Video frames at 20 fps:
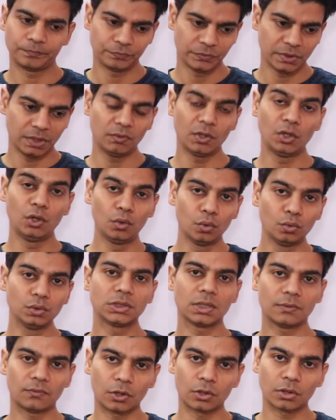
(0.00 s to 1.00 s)
they will
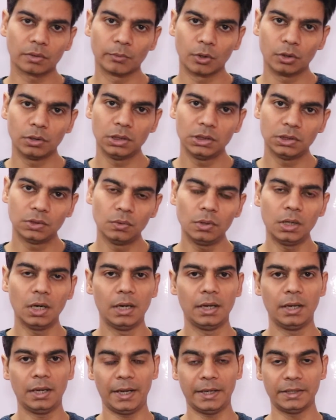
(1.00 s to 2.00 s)
lose a water molecule
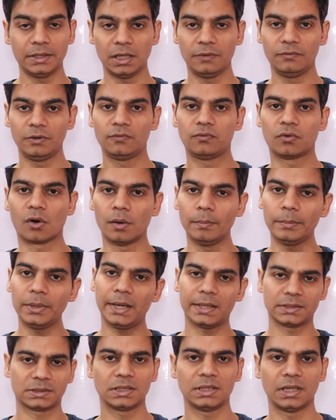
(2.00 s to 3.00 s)
and they will form
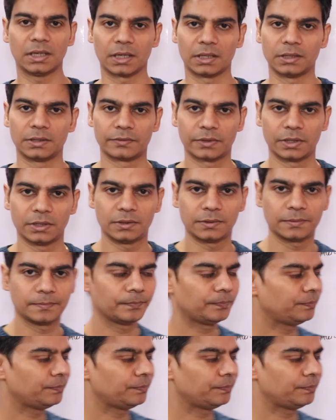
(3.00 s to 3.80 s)
acid anhydride,